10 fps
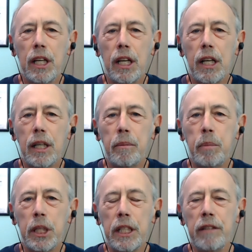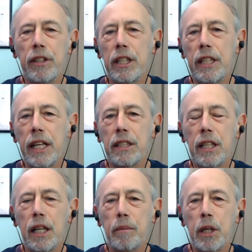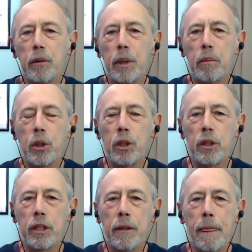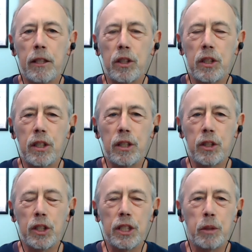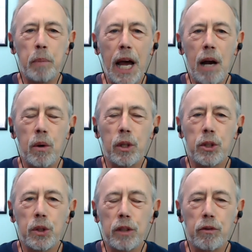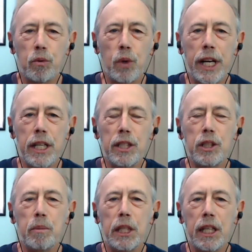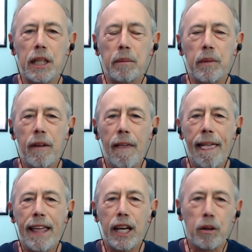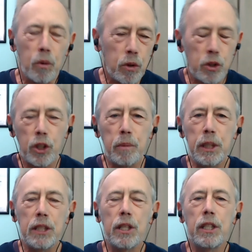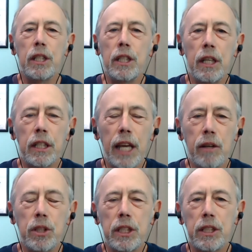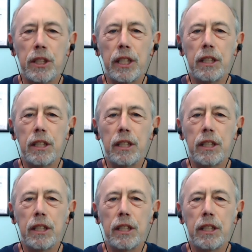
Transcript: But even at that time, I remember this this power sort of raised me up and took me to the counseling center.